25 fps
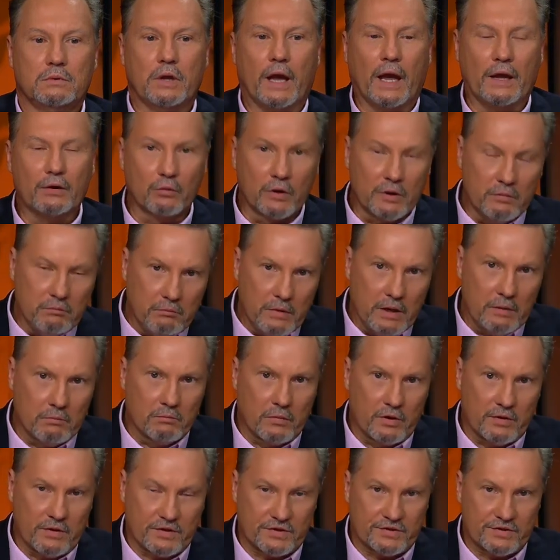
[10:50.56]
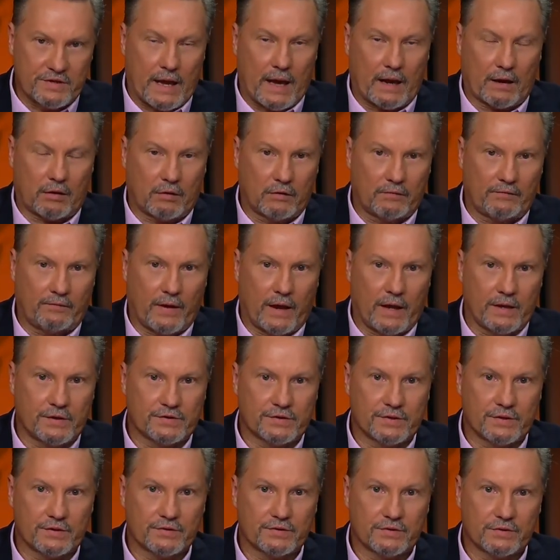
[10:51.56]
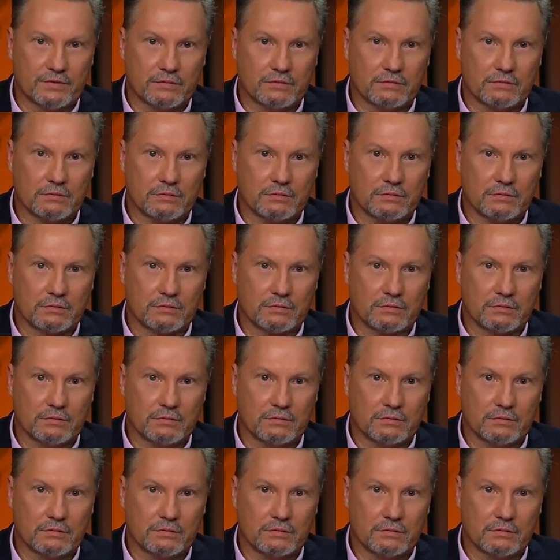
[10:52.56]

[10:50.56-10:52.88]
and remember the sacrifices